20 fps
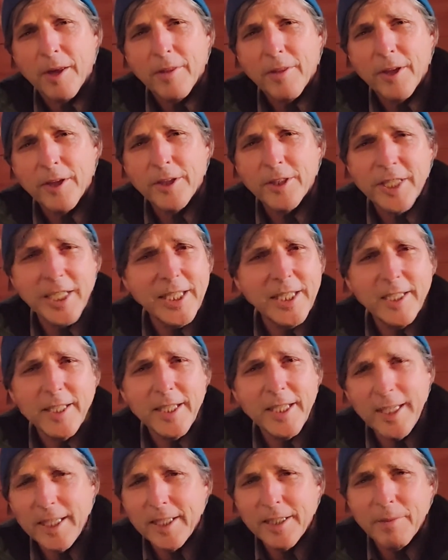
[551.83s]
that didn't
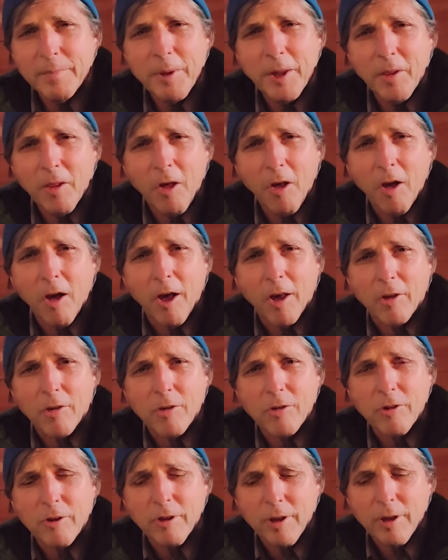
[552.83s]
need to be
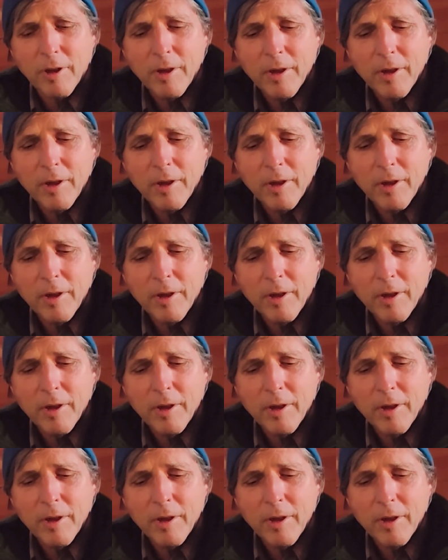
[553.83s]
lost